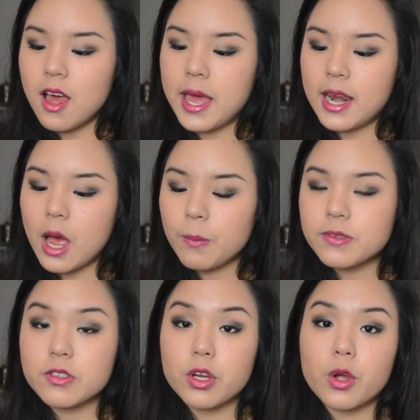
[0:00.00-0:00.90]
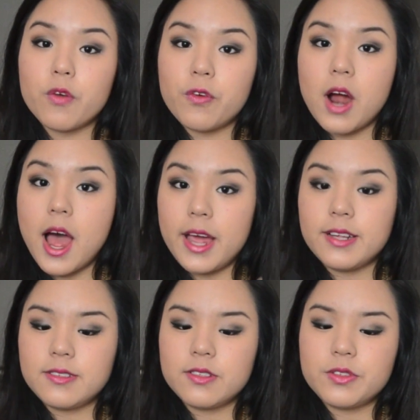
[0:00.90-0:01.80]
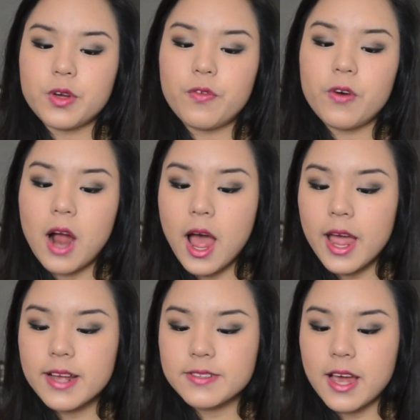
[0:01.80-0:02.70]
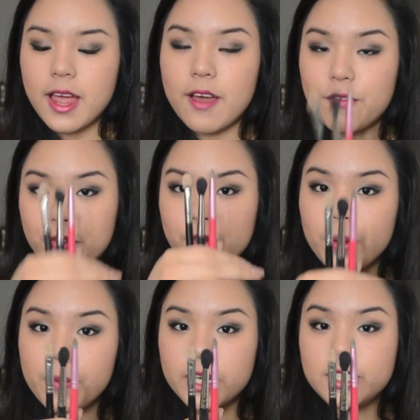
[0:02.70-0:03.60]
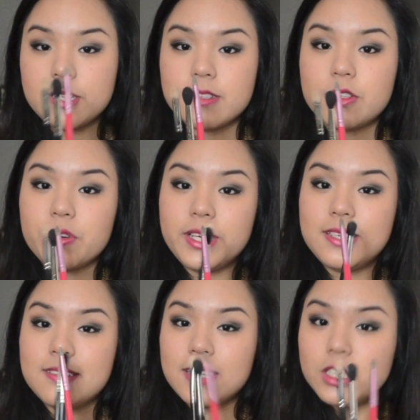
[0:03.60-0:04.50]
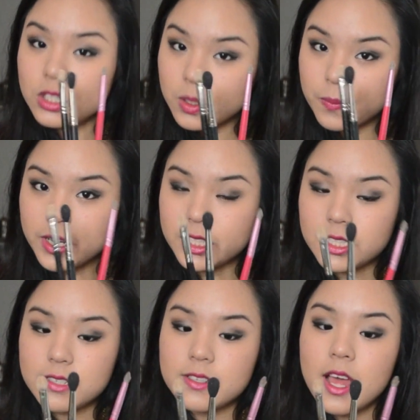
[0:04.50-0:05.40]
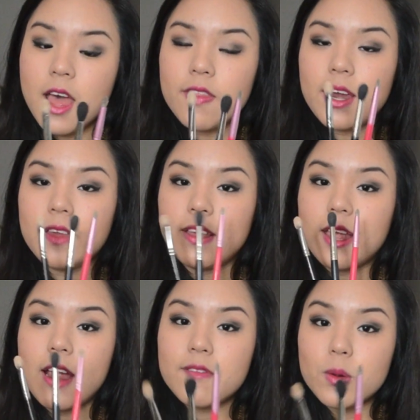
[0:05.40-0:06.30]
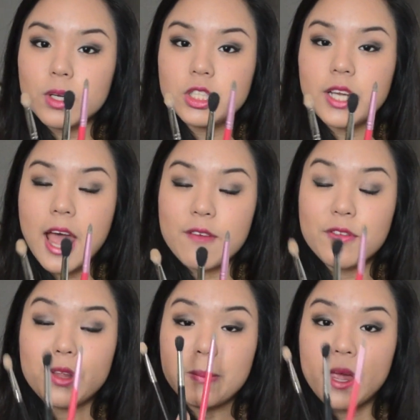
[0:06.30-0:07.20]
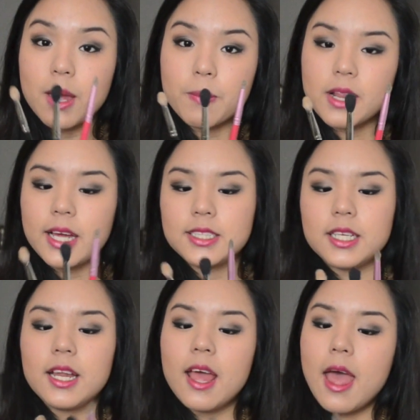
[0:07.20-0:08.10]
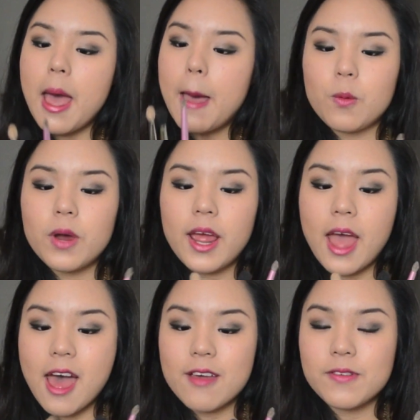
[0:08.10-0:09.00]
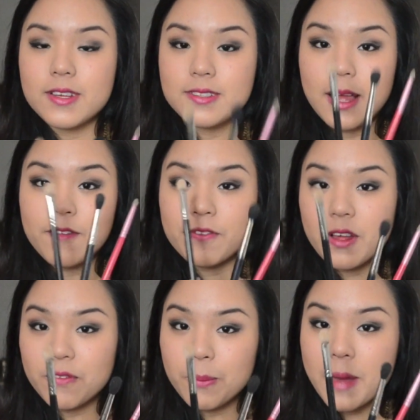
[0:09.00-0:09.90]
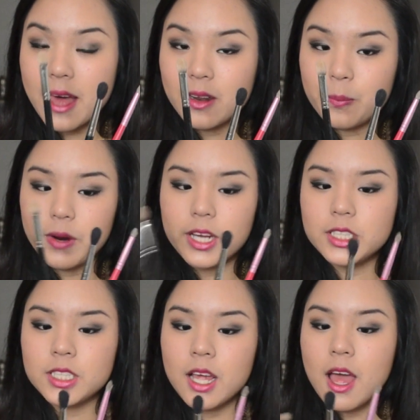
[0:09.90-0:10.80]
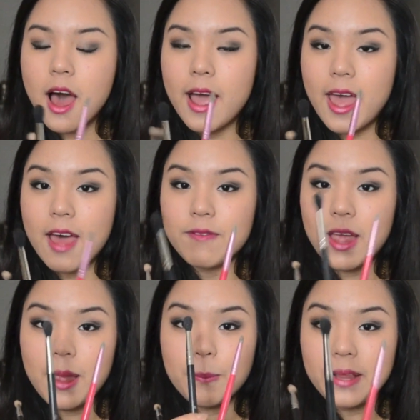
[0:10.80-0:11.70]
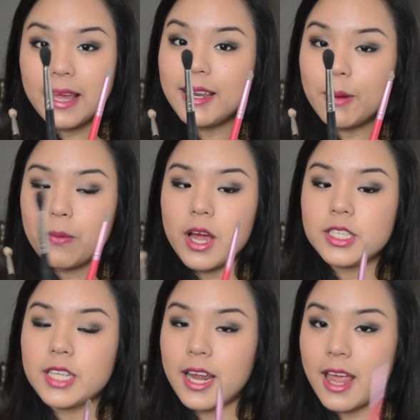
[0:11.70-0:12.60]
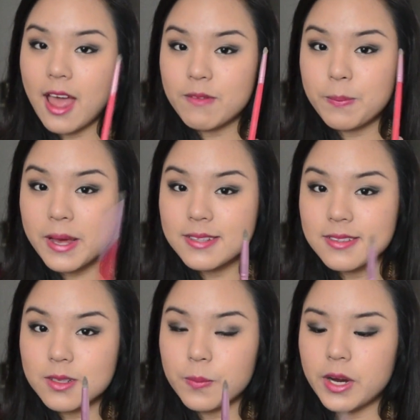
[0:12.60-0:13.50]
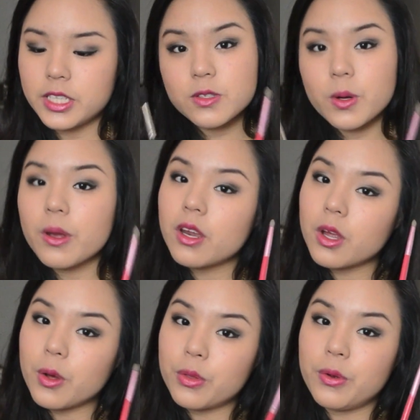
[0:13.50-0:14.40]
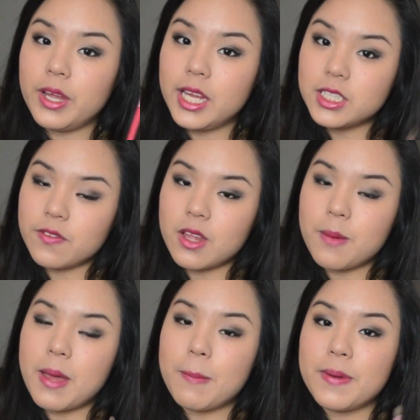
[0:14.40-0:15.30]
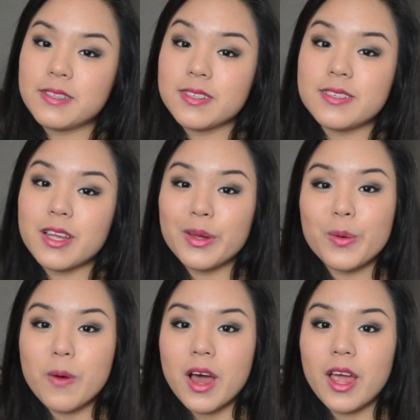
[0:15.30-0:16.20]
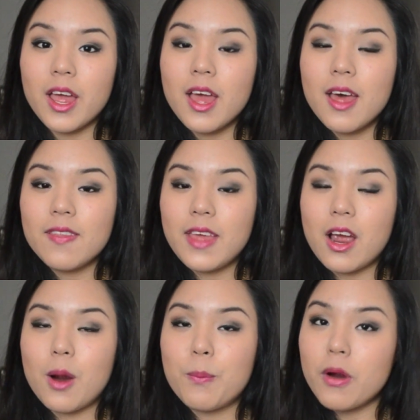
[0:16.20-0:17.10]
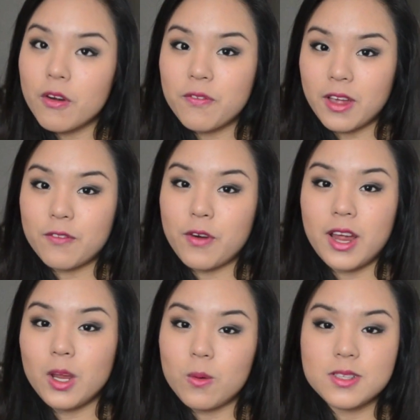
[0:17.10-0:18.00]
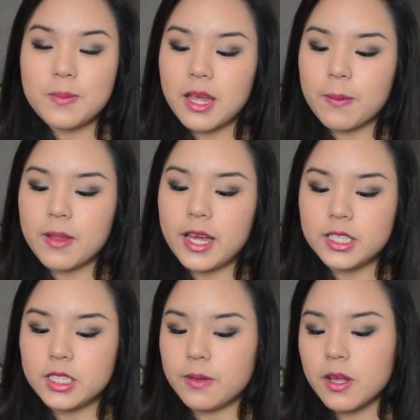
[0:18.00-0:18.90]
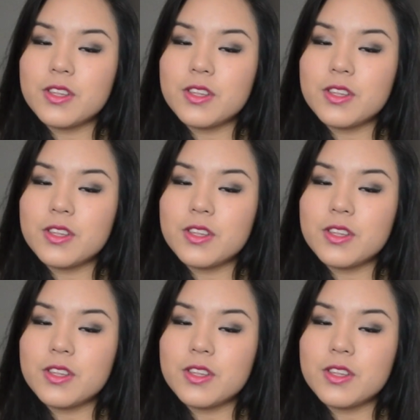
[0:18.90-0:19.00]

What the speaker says: And now I'm just gonna go for eyes. So for eyes, I have three essential brushes that I think everyone should have in their makeup collection. And what I have is a fluffy paddle brush, I have a blending brush, and I have a pencil brush. So I'm gonna go through each of them and basically tell you why they are perfect for anyone's makeup collection.